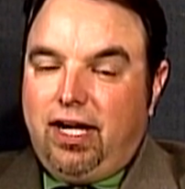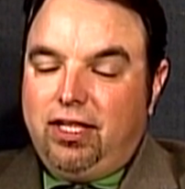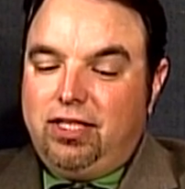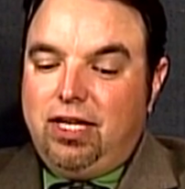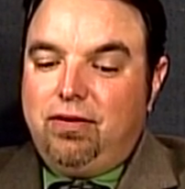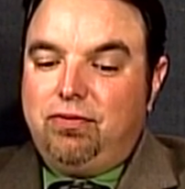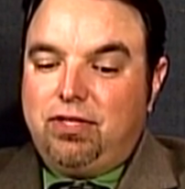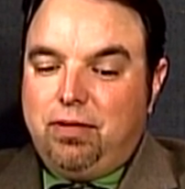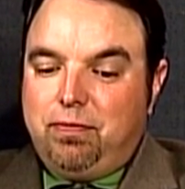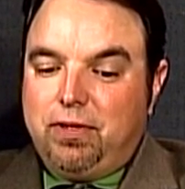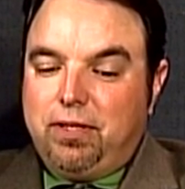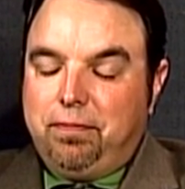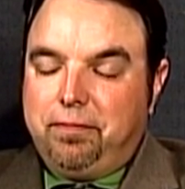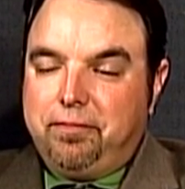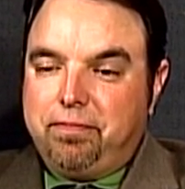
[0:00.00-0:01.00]
Dave
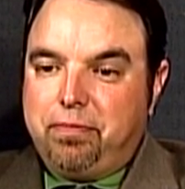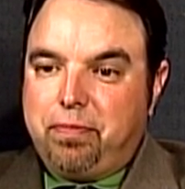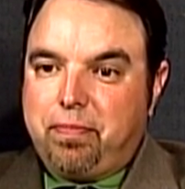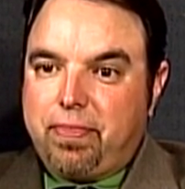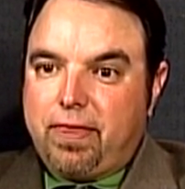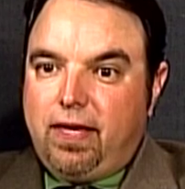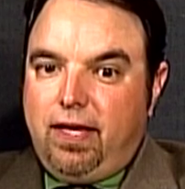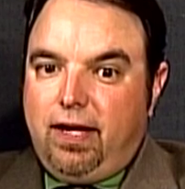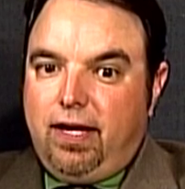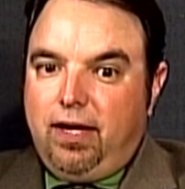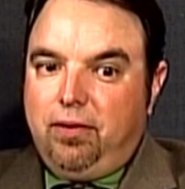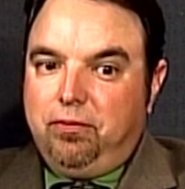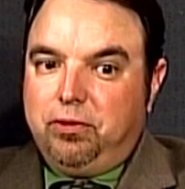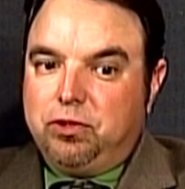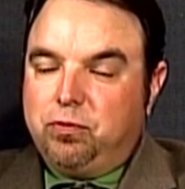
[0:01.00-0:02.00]
Tippett
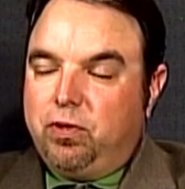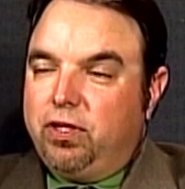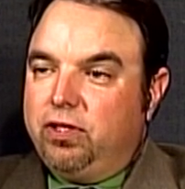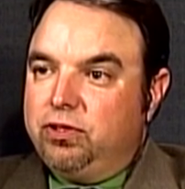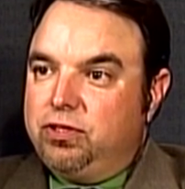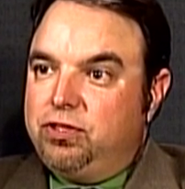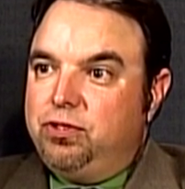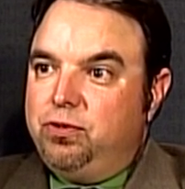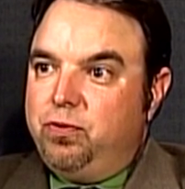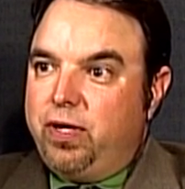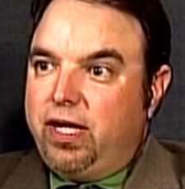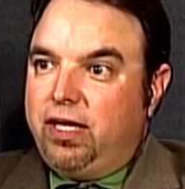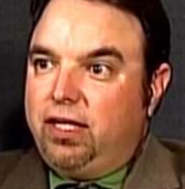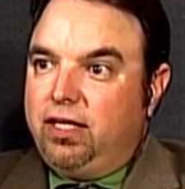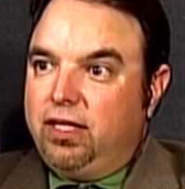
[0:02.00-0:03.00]
was one of those
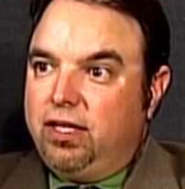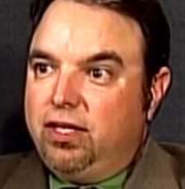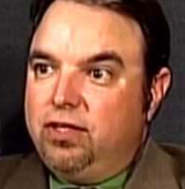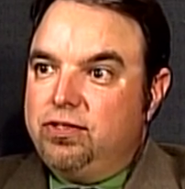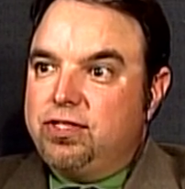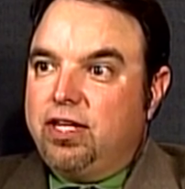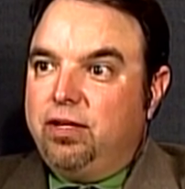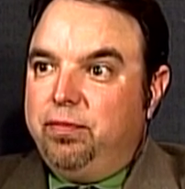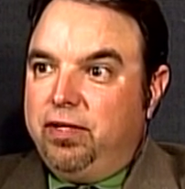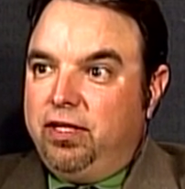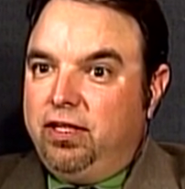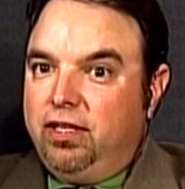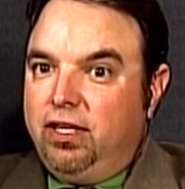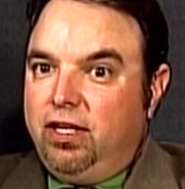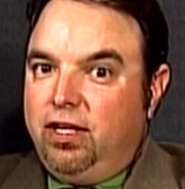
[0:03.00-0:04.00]
two-way
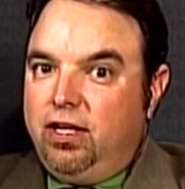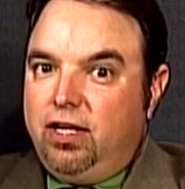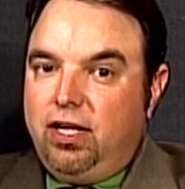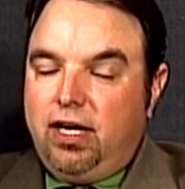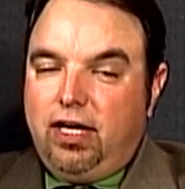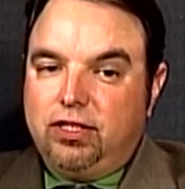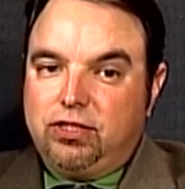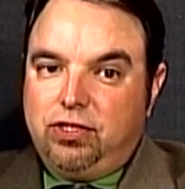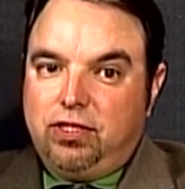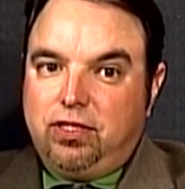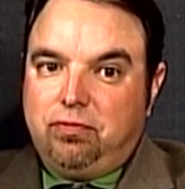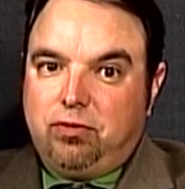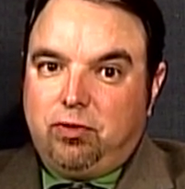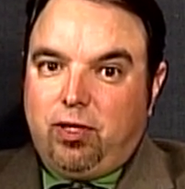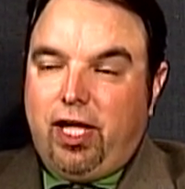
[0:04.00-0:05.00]
centermen, so you
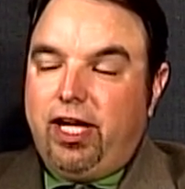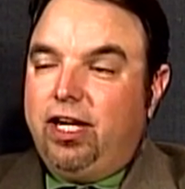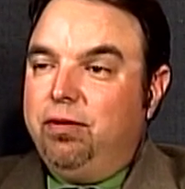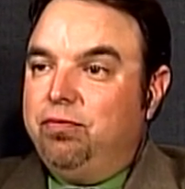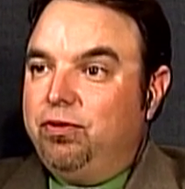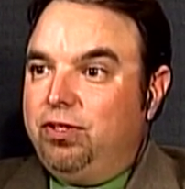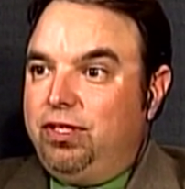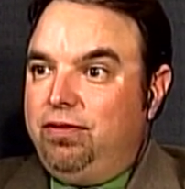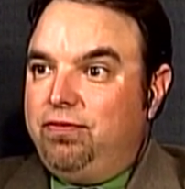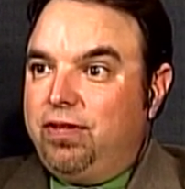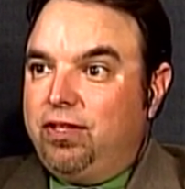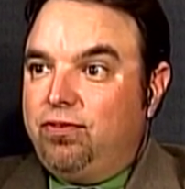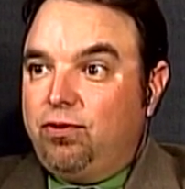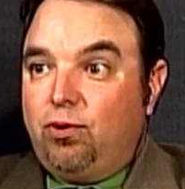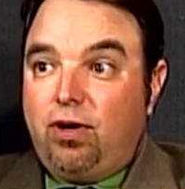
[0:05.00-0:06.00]
could rely on him for
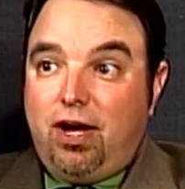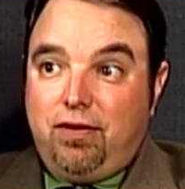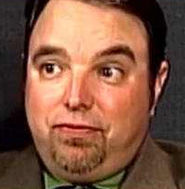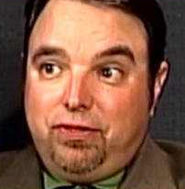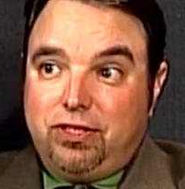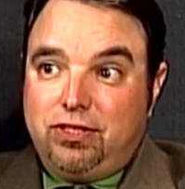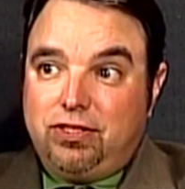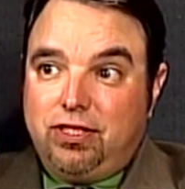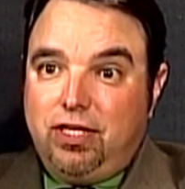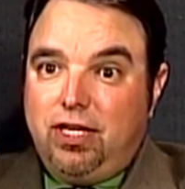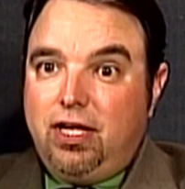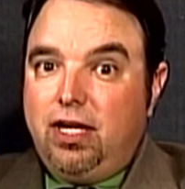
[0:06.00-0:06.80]
defense or offense.